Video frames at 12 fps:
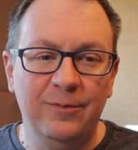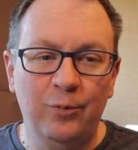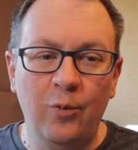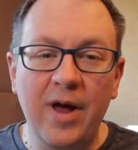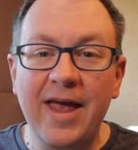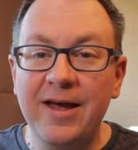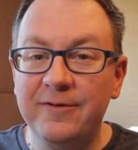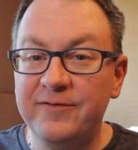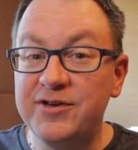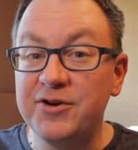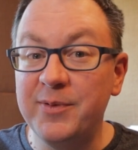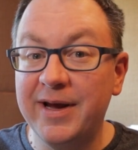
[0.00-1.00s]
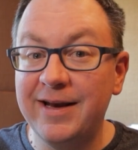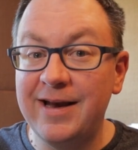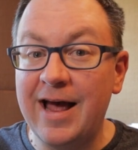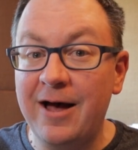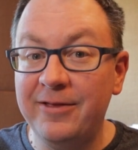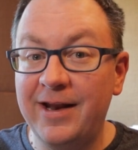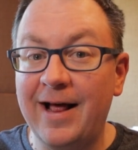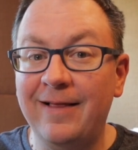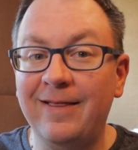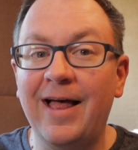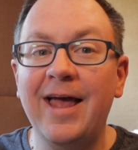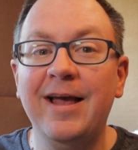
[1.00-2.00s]
way of doing it now that I
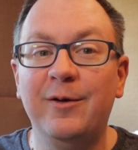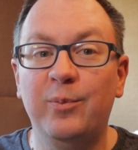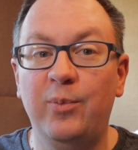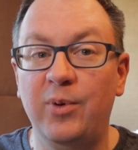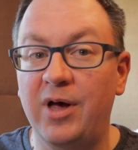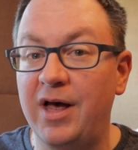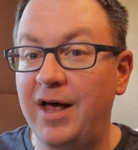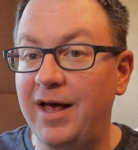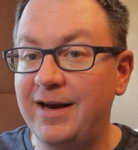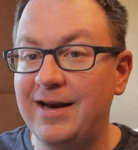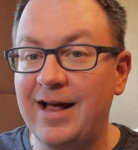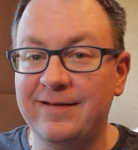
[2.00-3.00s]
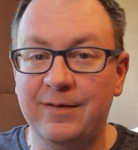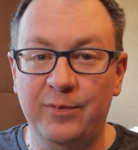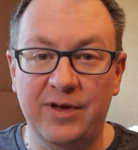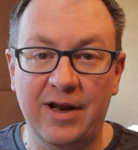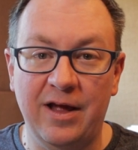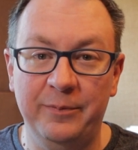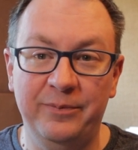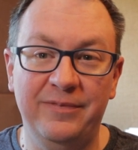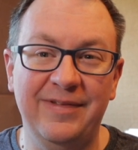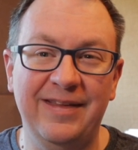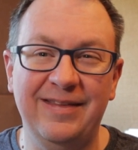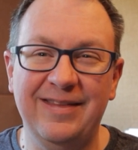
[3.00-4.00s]
like, but not something
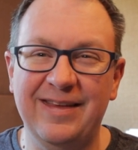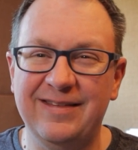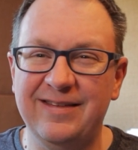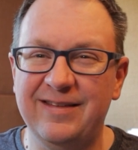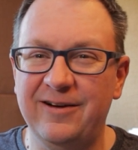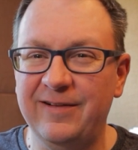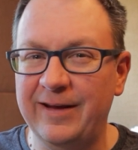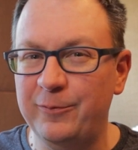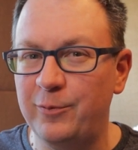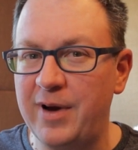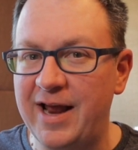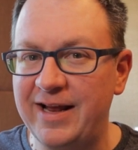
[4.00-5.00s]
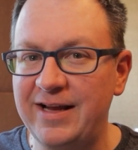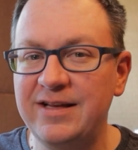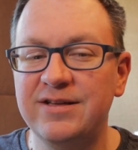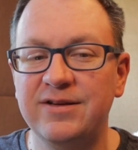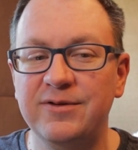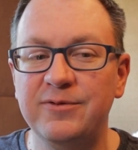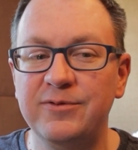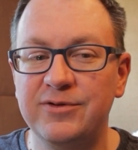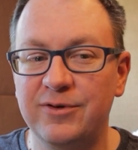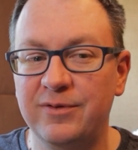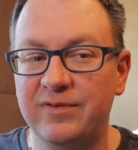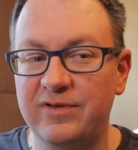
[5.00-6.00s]
I'm necessarily ready to
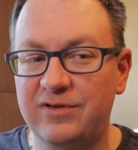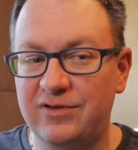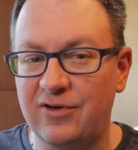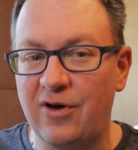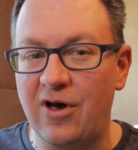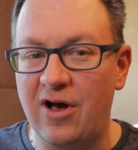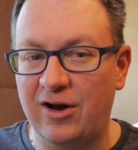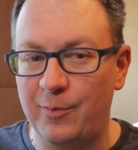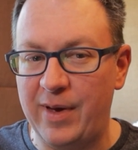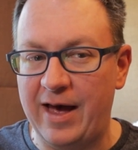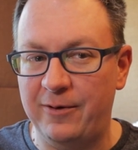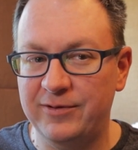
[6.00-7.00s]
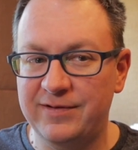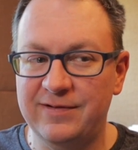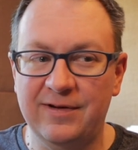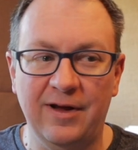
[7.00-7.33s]
sort of talk about.